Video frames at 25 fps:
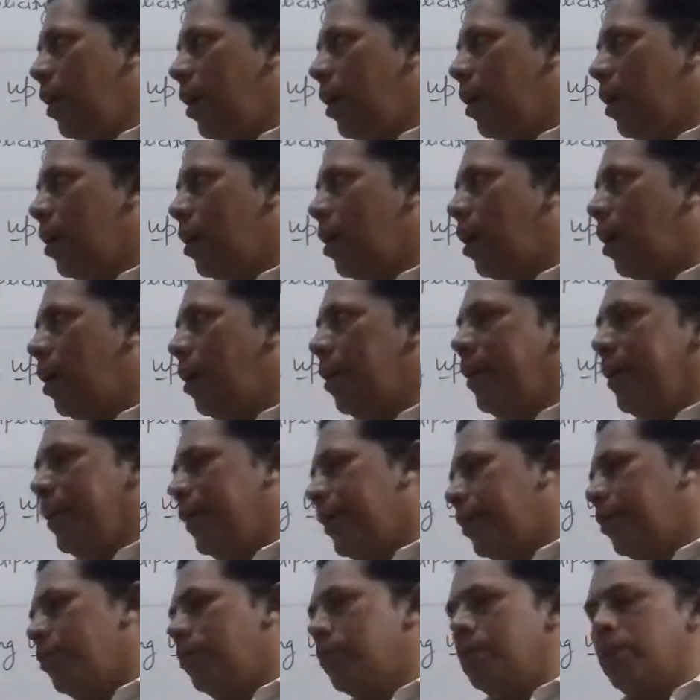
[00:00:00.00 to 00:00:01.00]

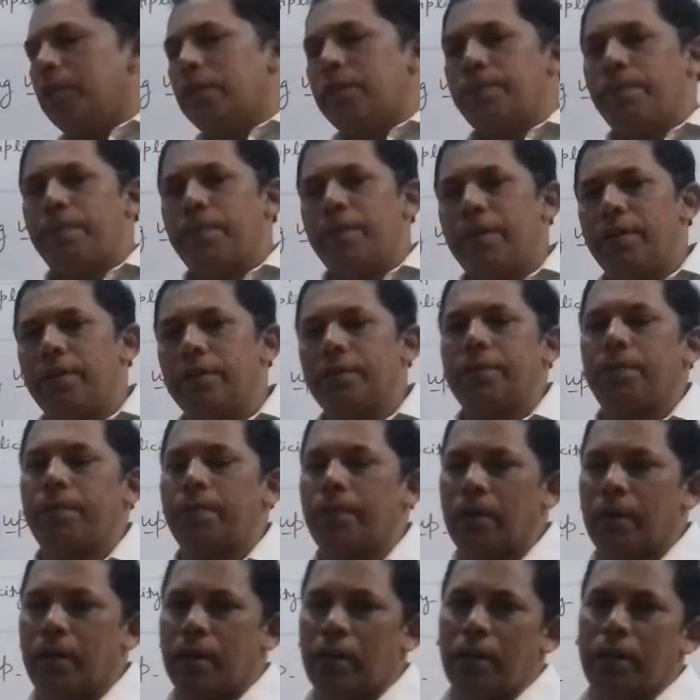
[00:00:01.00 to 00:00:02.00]
According to this
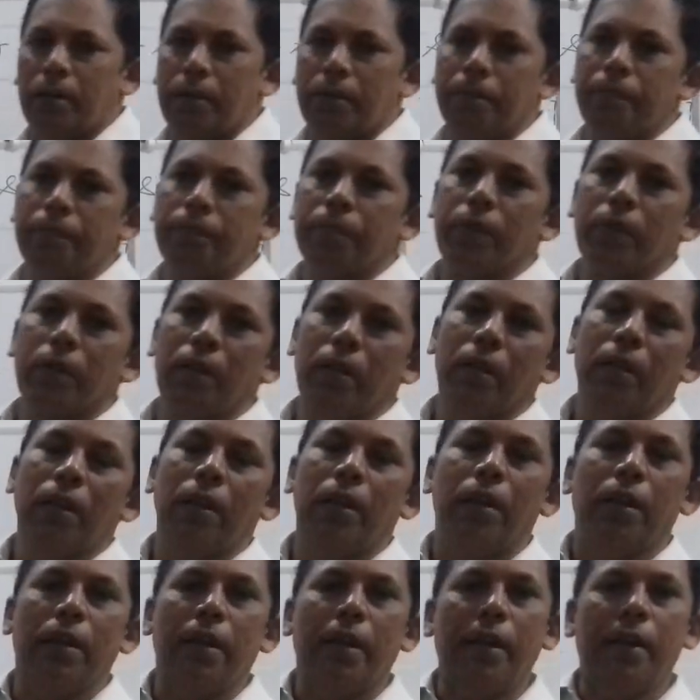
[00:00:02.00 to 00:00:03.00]
principle,
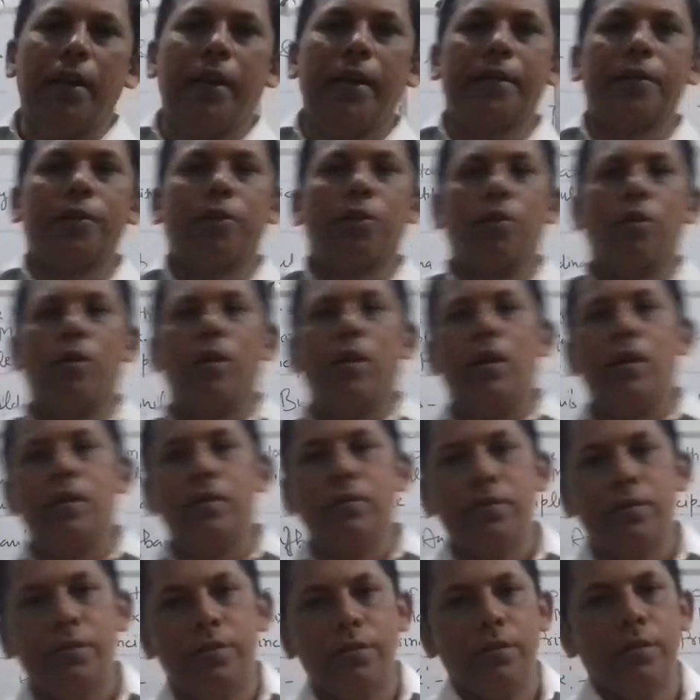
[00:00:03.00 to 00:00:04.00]

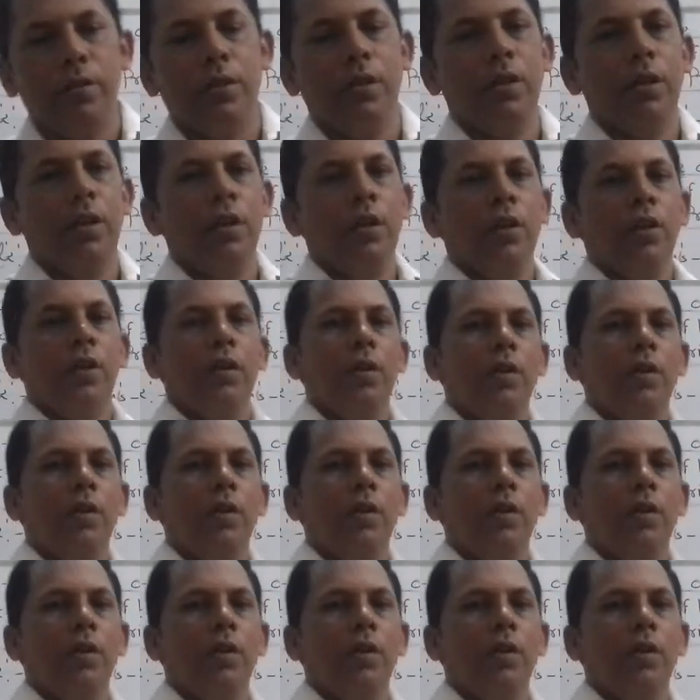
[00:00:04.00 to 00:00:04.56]
electrons